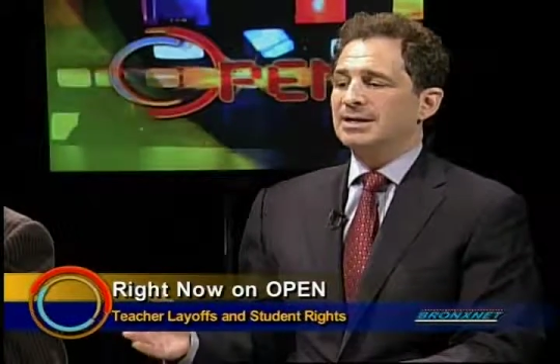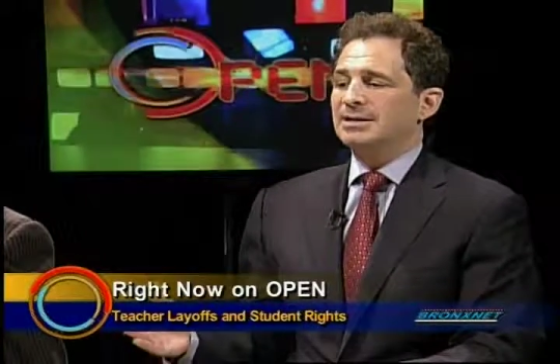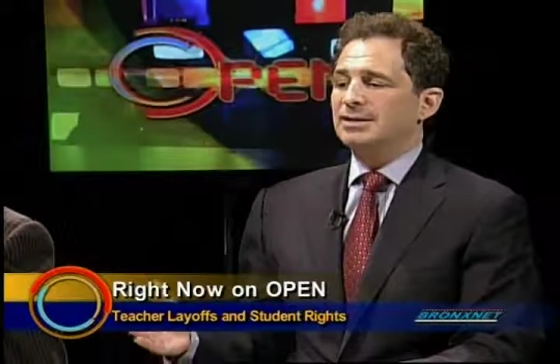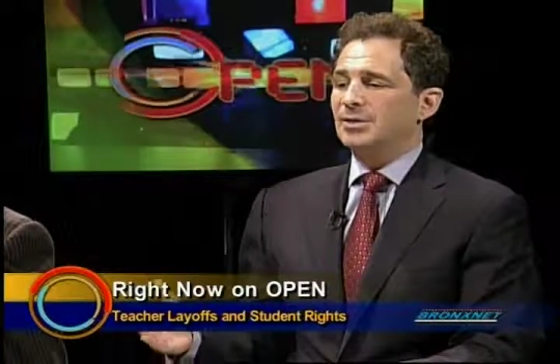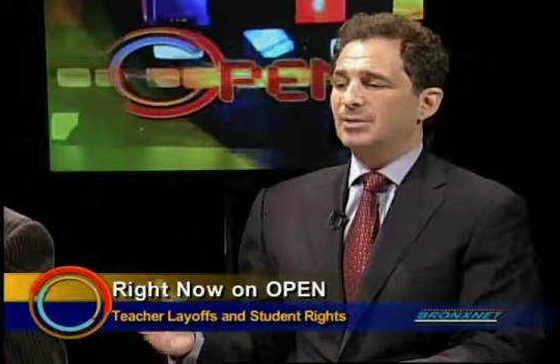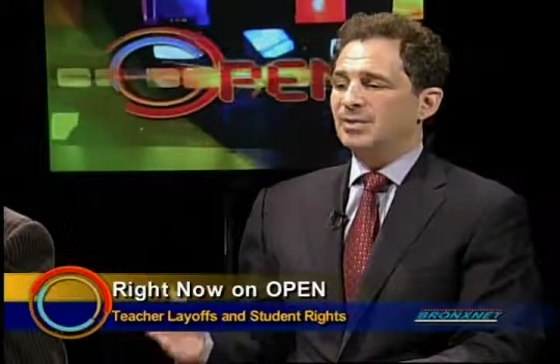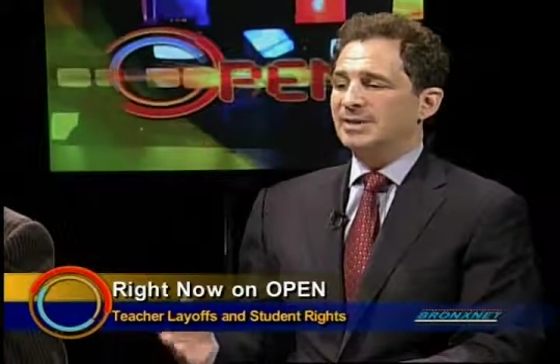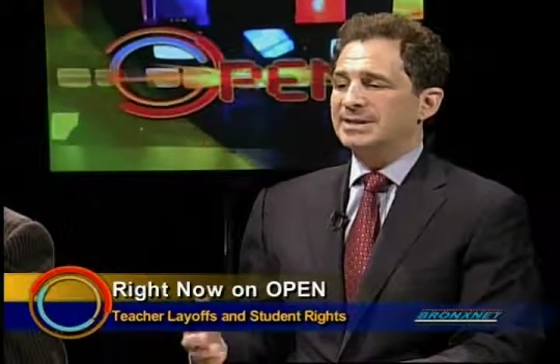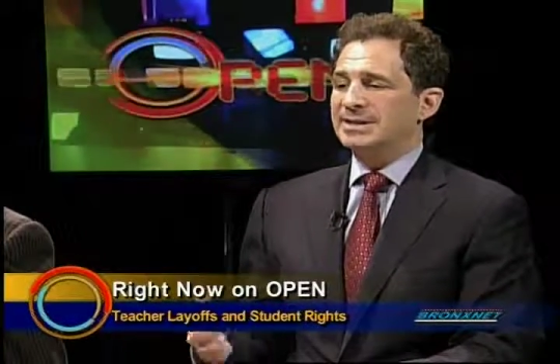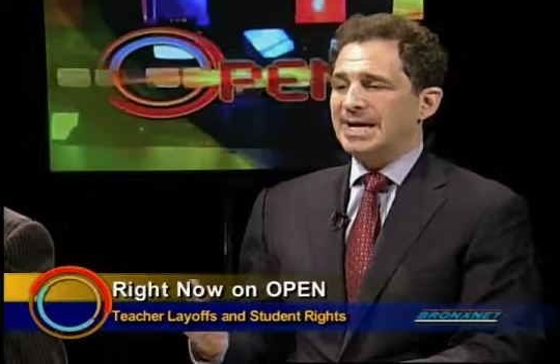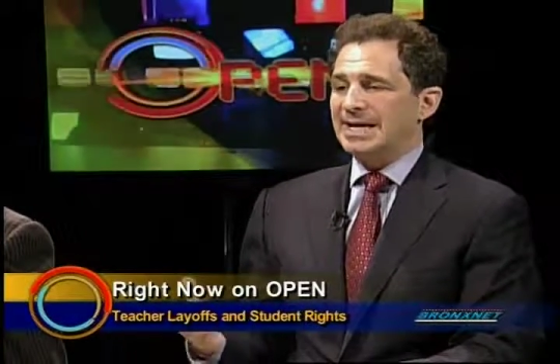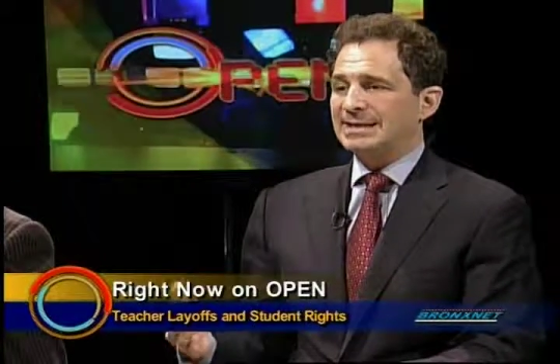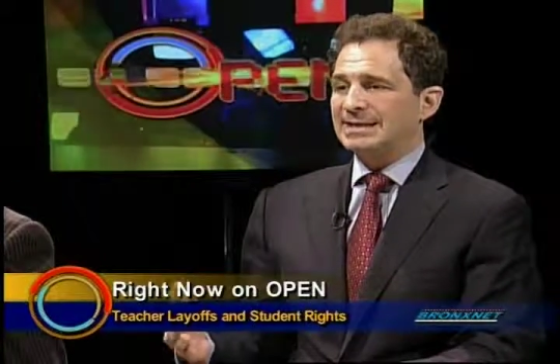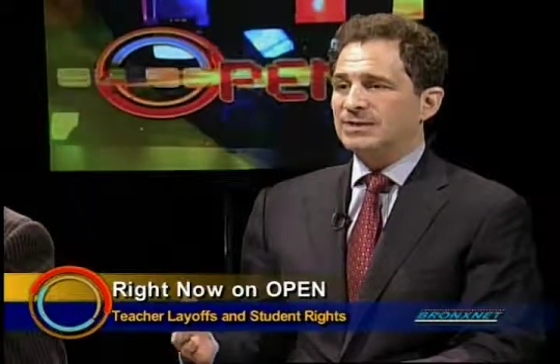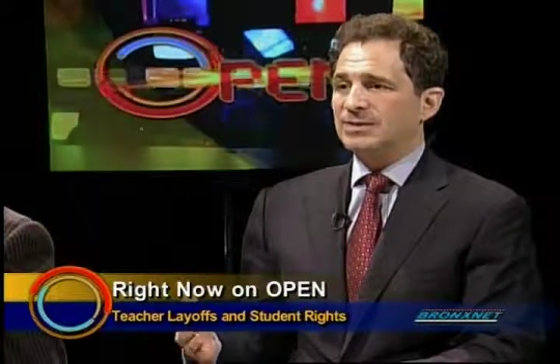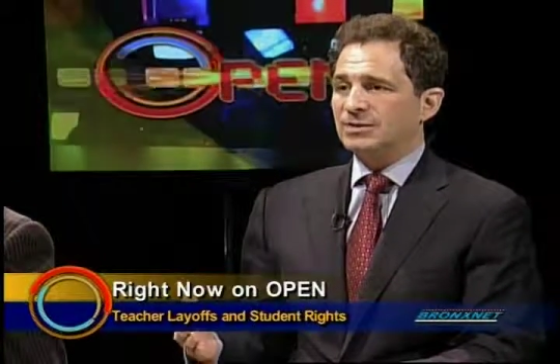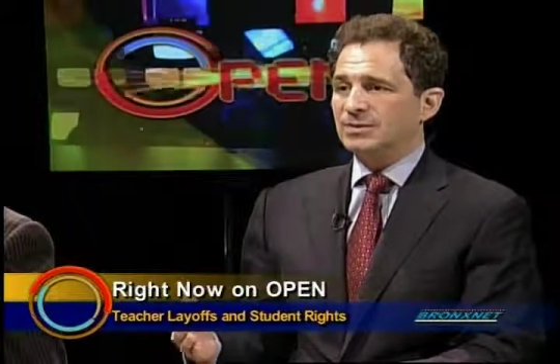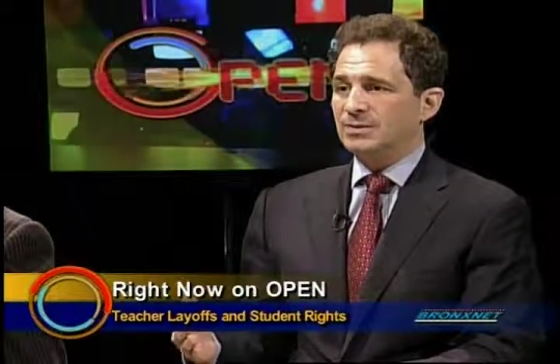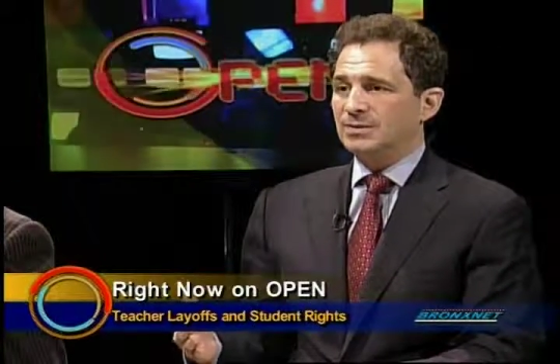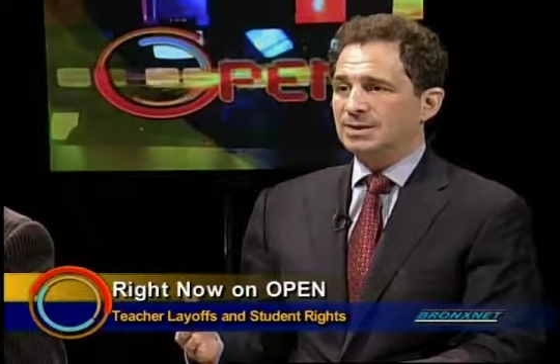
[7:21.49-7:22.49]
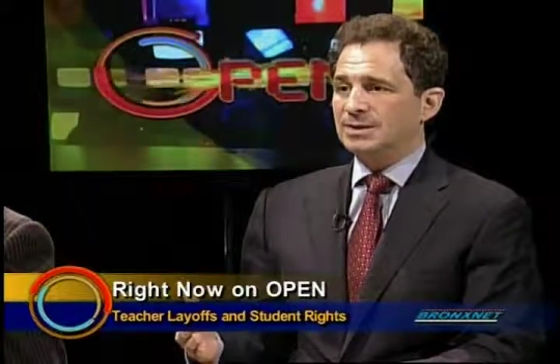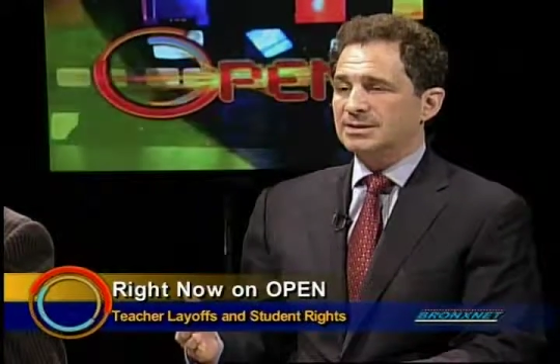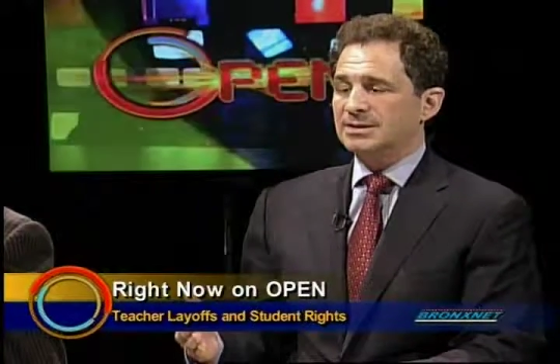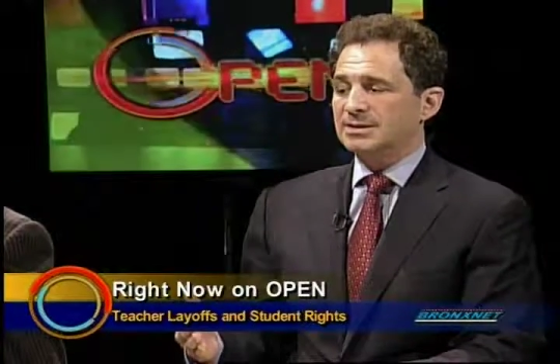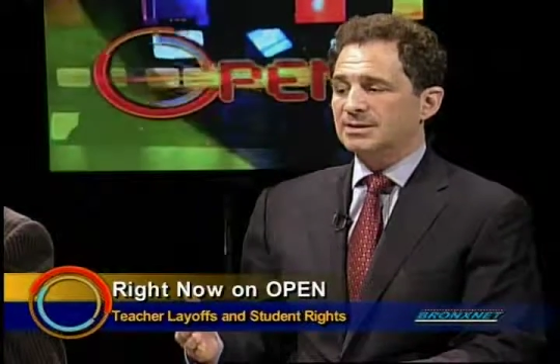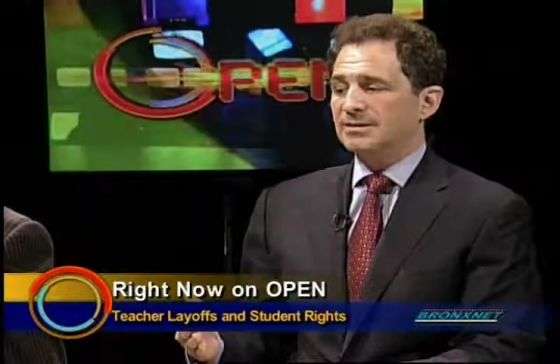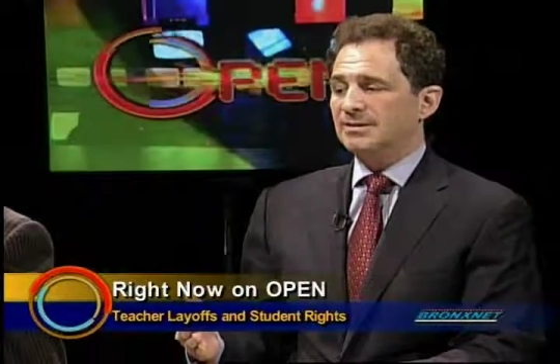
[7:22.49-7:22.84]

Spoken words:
to protect the students.